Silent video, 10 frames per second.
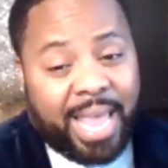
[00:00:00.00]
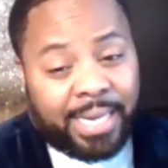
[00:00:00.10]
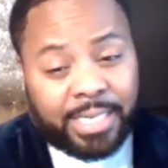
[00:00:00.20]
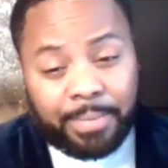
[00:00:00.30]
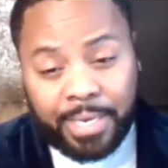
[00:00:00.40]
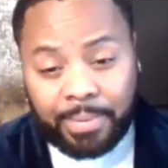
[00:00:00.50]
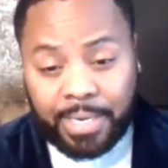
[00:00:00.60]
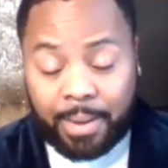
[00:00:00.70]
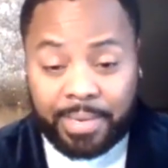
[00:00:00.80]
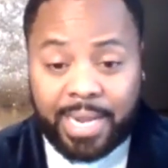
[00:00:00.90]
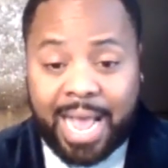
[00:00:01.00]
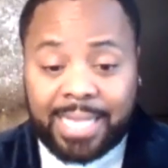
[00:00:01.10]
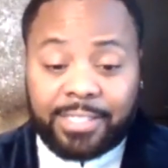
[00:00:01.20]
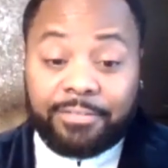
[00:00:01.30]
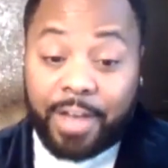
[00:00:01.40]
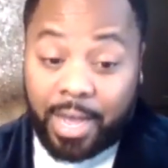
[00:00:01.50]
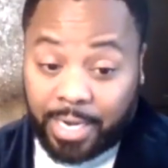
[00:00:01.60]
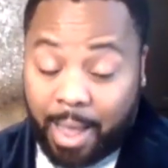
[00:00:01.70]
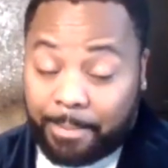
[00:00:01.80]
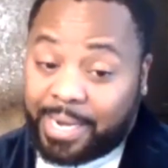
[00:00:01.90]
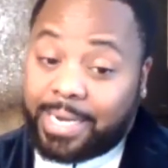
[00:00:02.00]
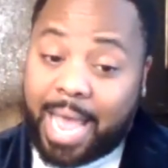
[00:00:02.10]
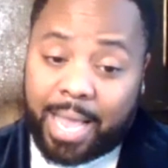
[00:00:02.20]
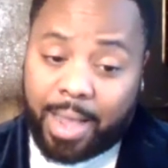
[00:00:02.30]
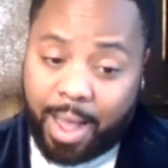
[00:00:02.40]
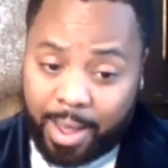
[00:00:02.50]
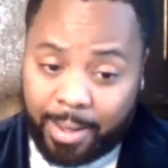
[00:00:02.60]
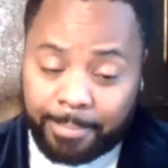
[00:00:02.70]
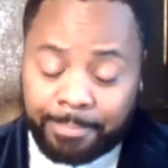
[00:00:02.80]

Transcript: at www.savoncompany.com.